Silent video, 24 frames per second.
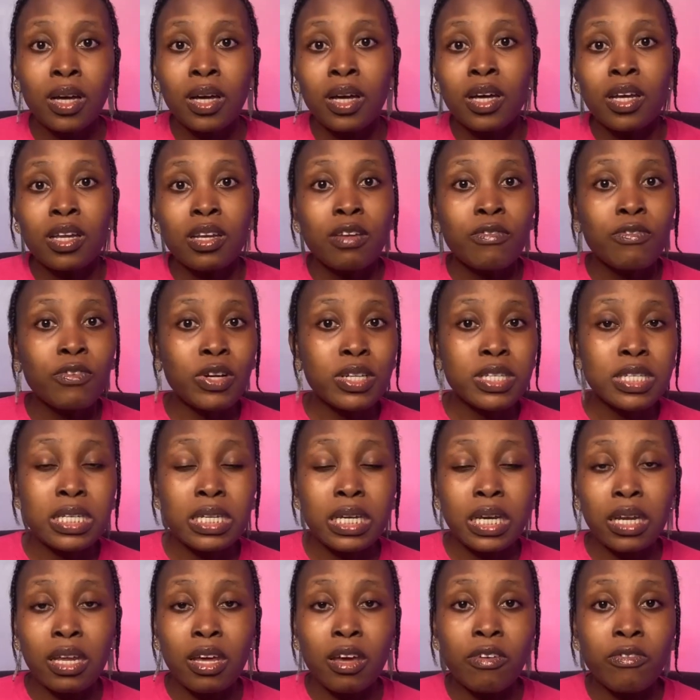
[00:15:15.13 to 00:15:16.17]
they've gotten
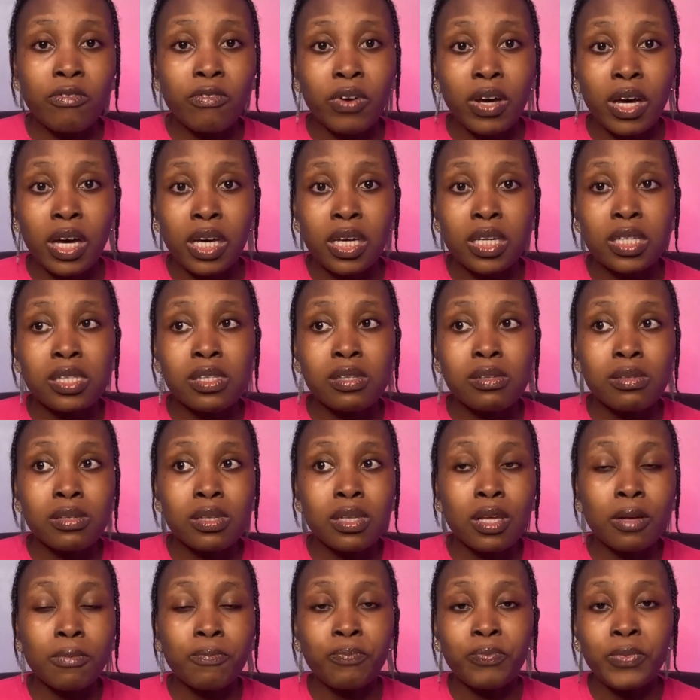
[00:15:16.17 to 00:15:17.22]
an
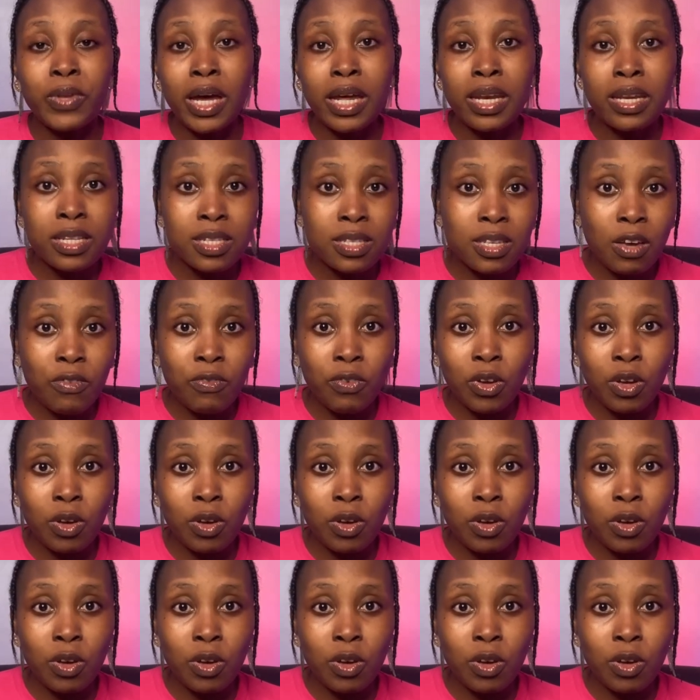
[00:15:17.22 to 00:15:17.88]
interview